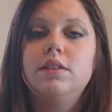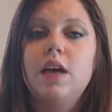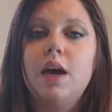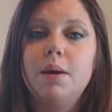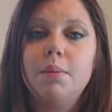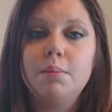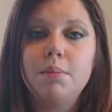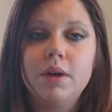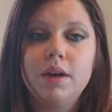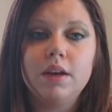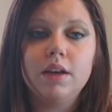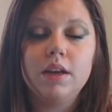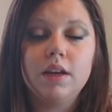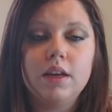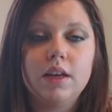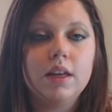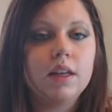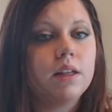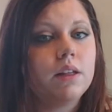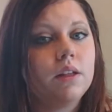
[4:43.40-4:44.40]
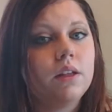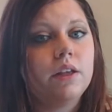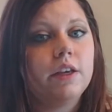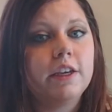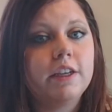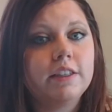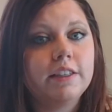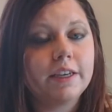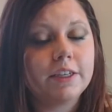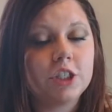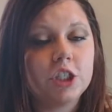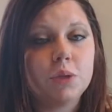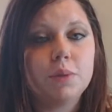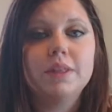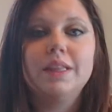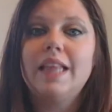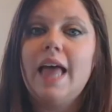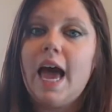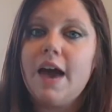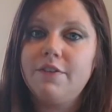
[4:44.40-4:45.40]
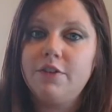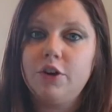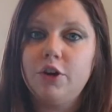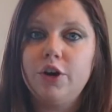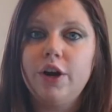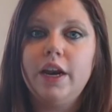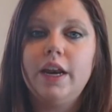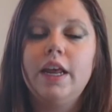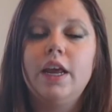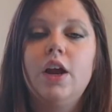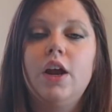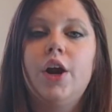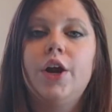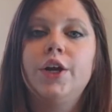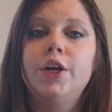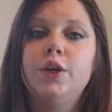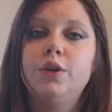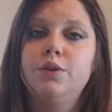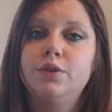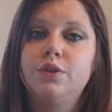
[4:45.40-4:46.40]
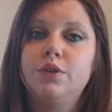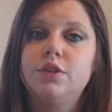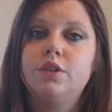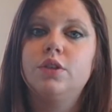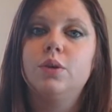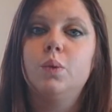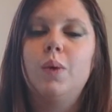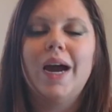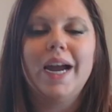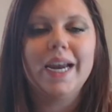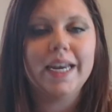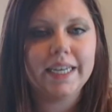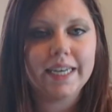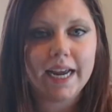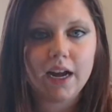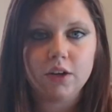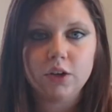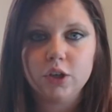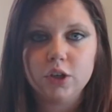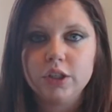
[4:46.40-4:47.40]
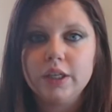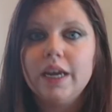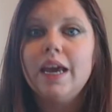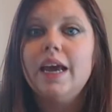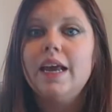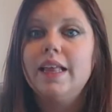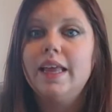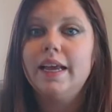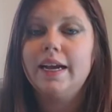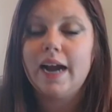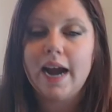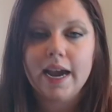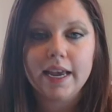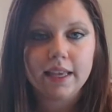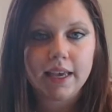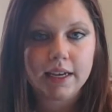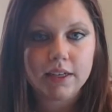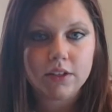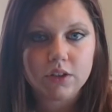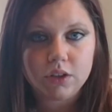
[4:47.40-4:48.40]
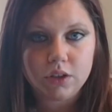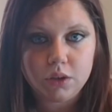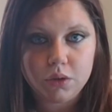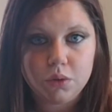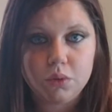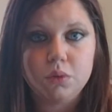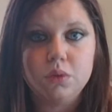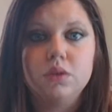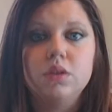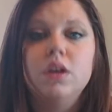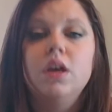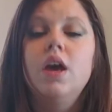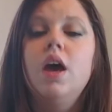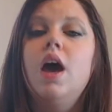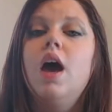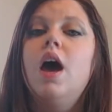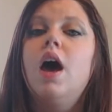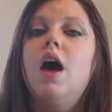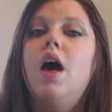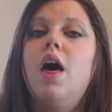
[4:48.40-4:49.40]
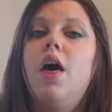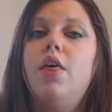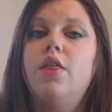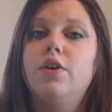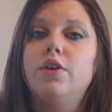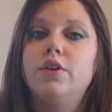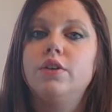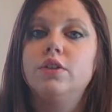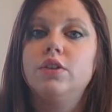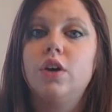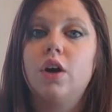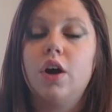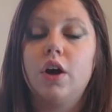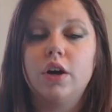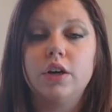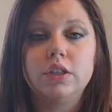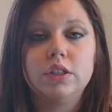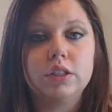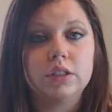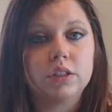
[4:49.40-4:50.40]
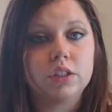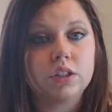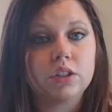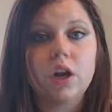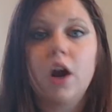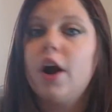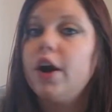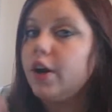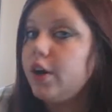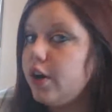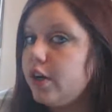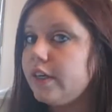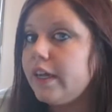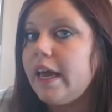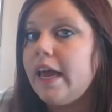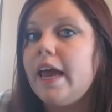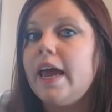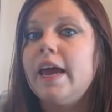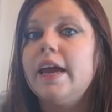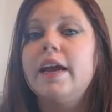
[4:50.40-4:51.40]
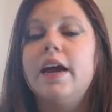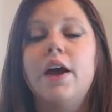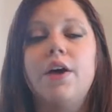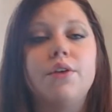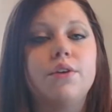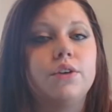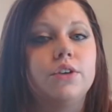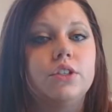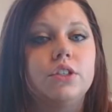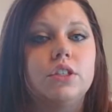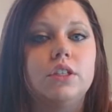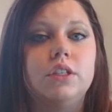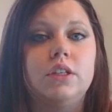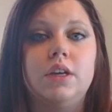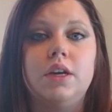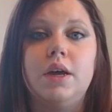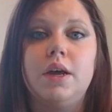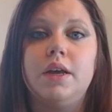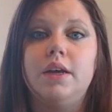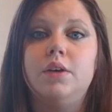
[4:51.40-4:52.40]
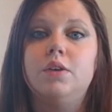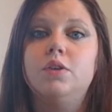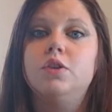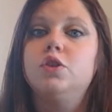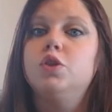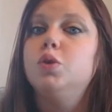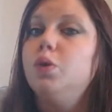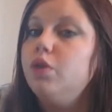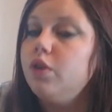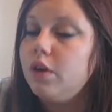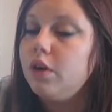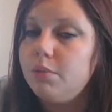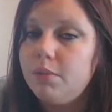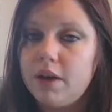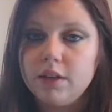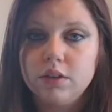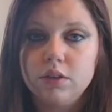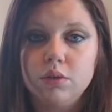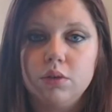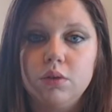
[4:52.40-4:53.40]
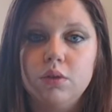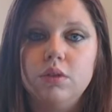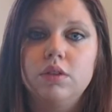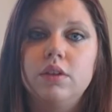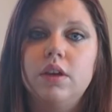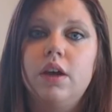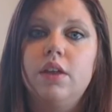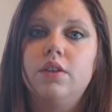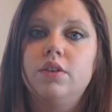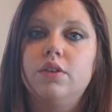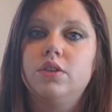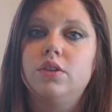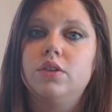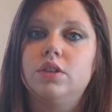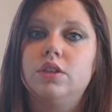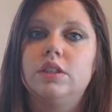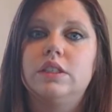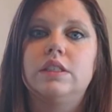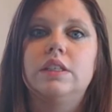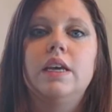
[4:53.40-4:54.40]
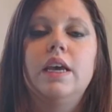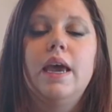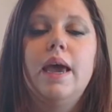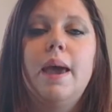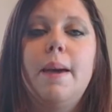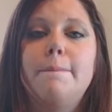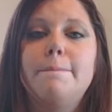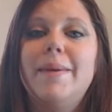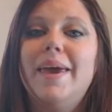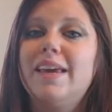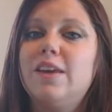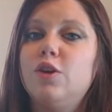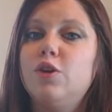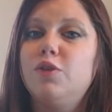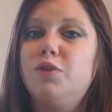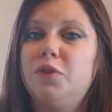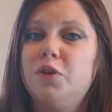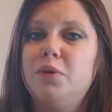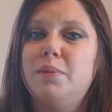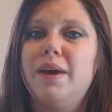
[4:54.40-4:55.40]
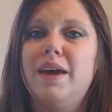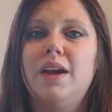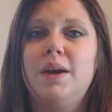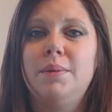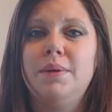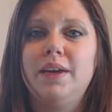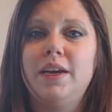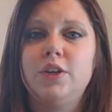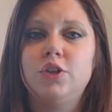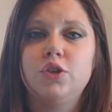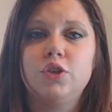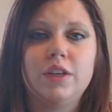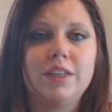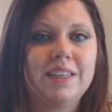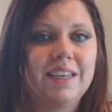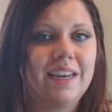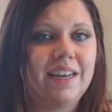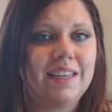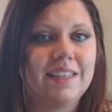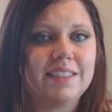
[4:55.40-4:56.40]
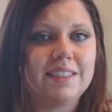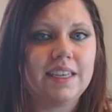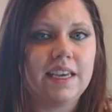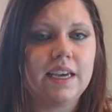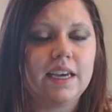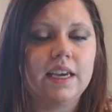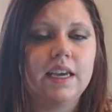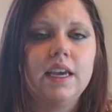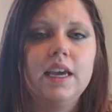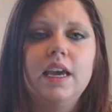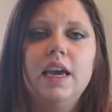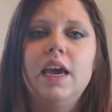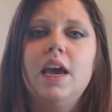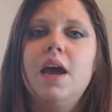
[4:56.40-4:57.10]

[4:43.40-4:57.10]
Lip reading: Some, especially with lavender in it, are used to wind down your day, like I like to use. Others are to start your day, others to soothe your muscles, others to just make you feel better because you're getting sick.